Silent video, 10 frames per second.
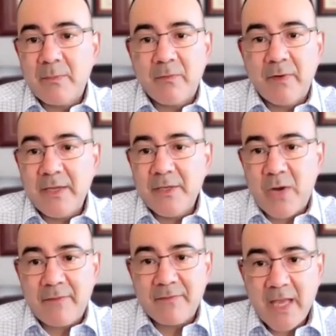we provide
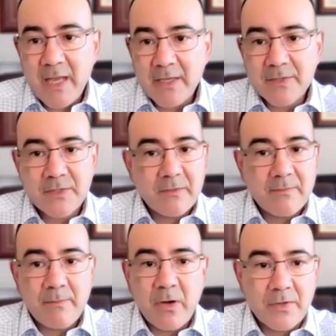draft texts,
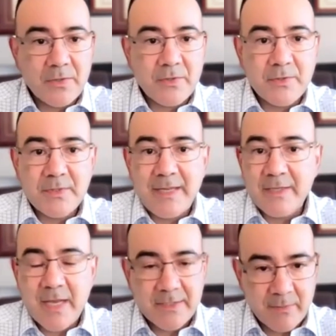partners,
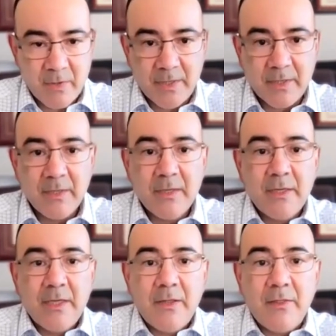and testimony.
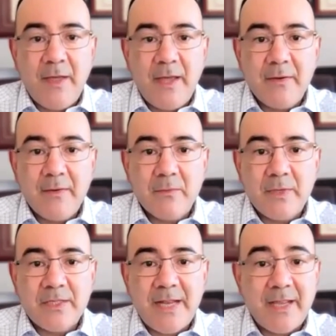Then
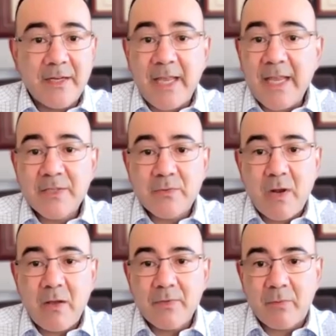we stay engaged
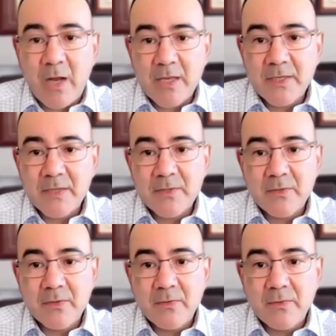throughout the process.
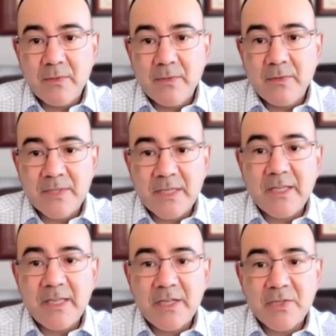So the
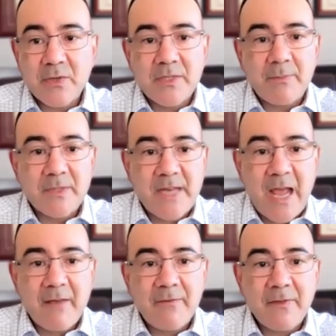CDA shows up in
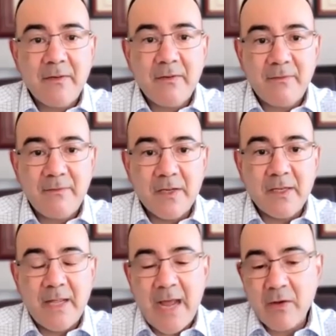staffing,
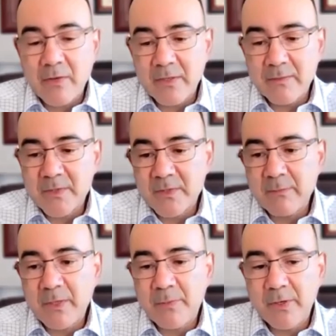funding, and outcomes. So
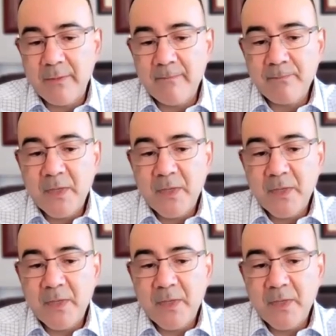simply put,